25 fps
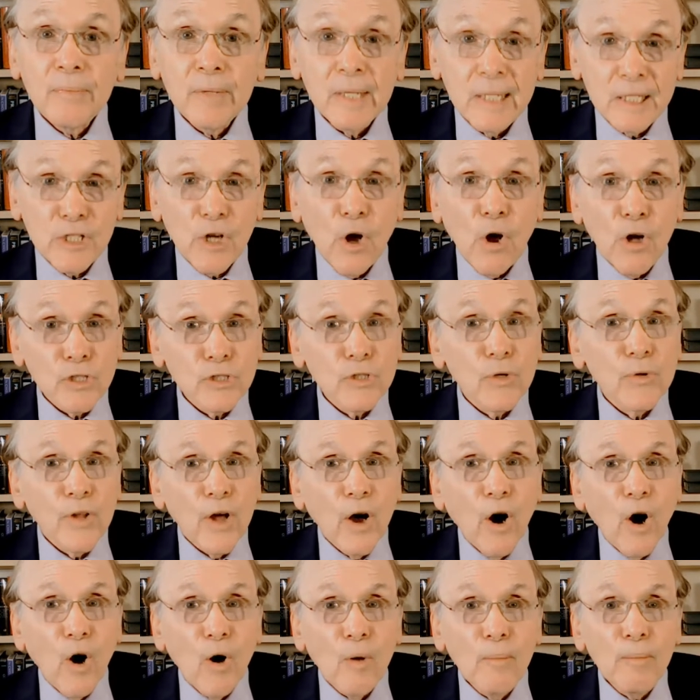It's also
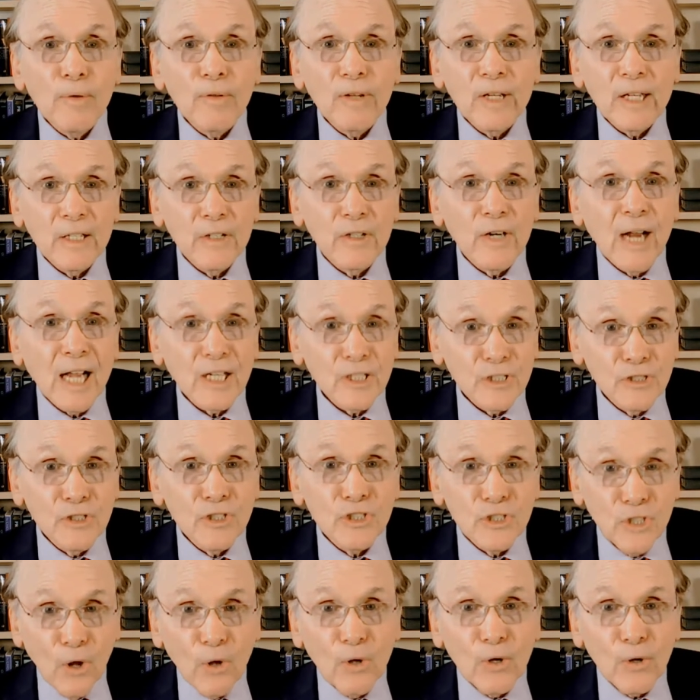the home of the
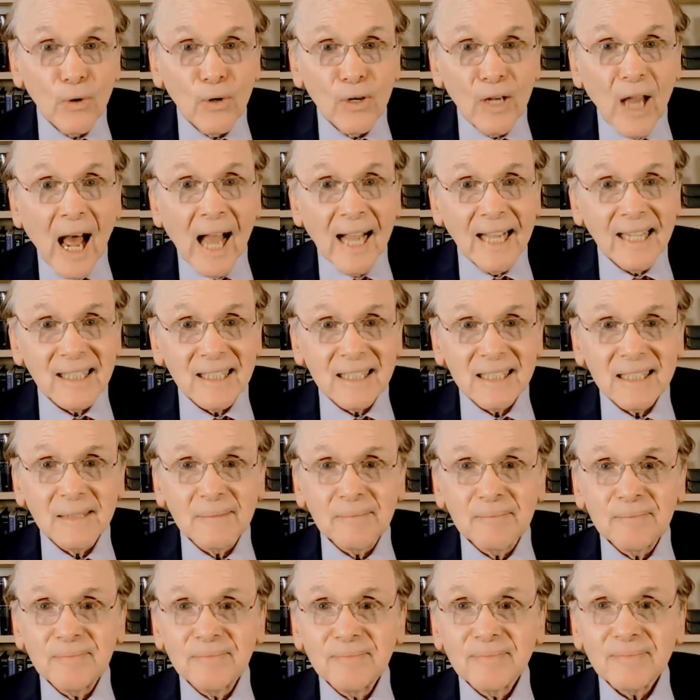International Solar
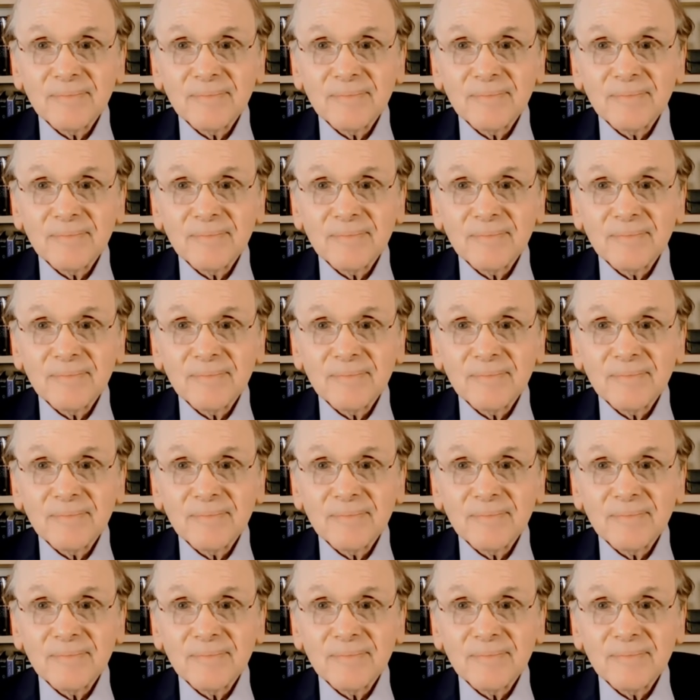Alliance.